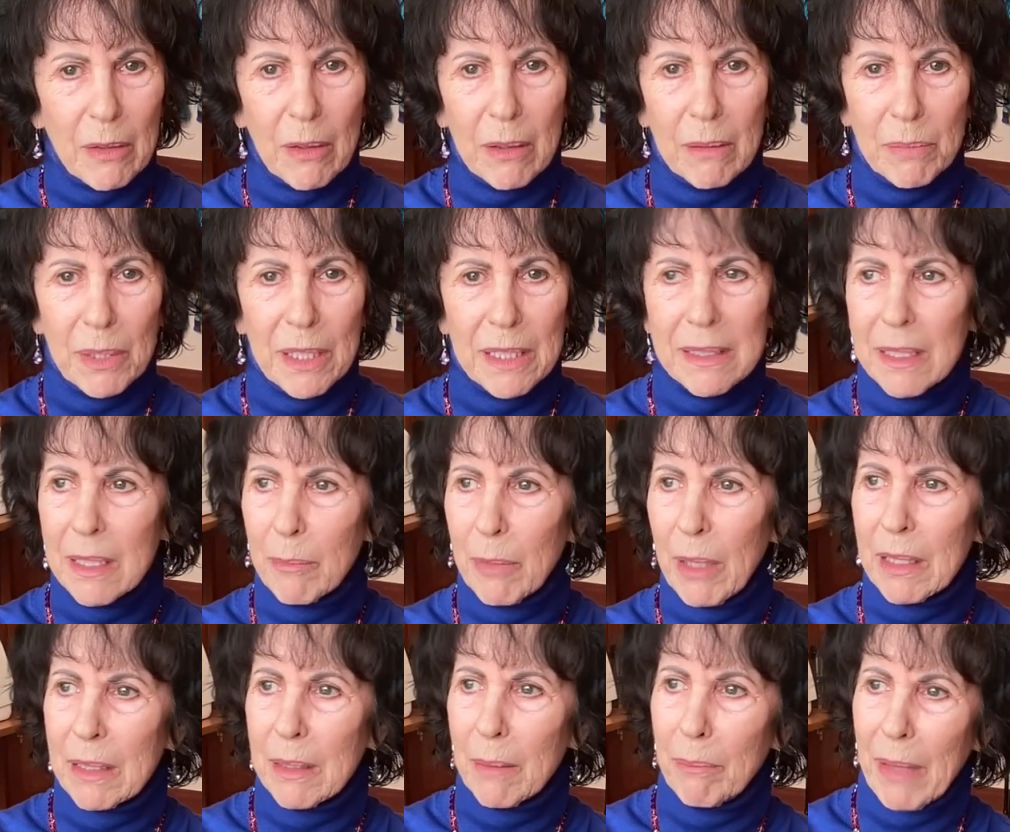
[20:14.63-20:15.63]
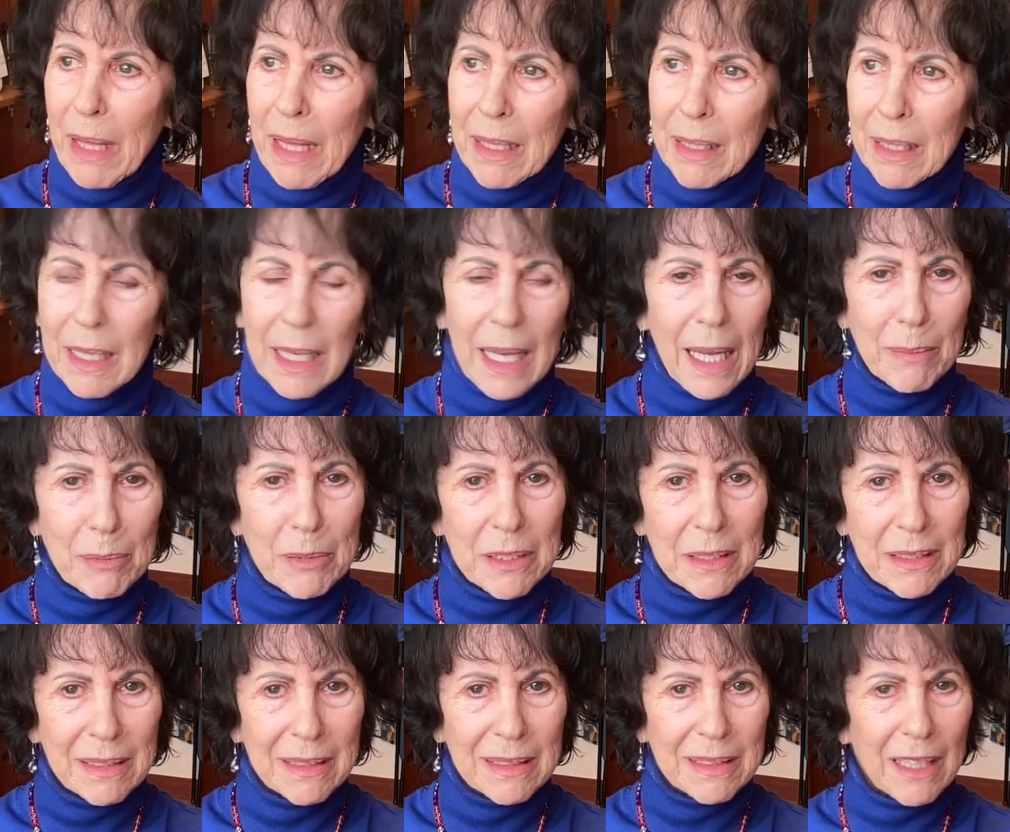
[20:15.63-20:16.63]
Or I'm puzzling about the bank
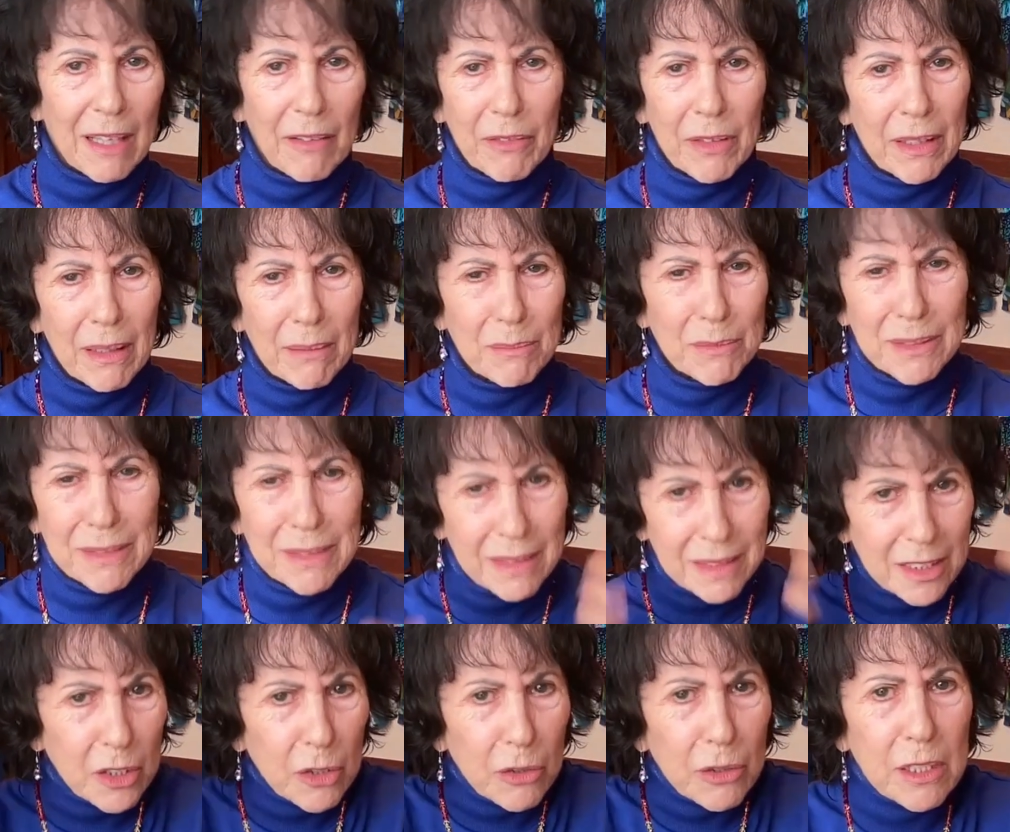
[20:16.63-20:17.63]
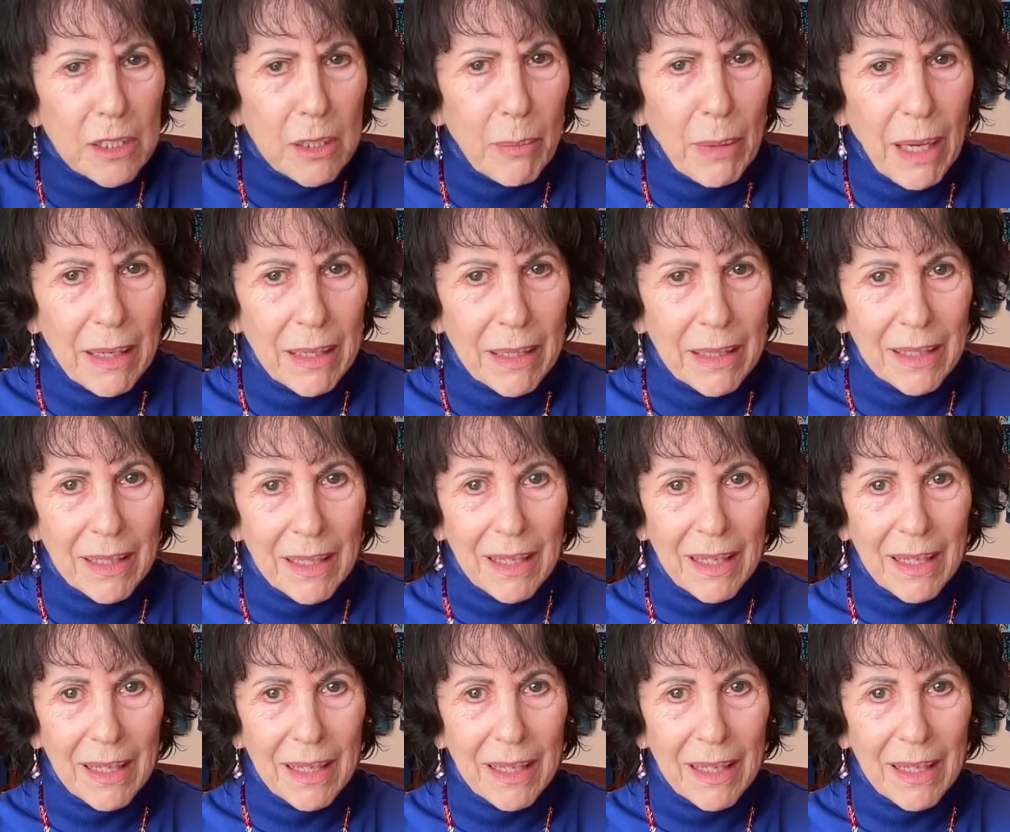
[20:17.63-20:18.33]
collapses and stuff. I'm just curious about it.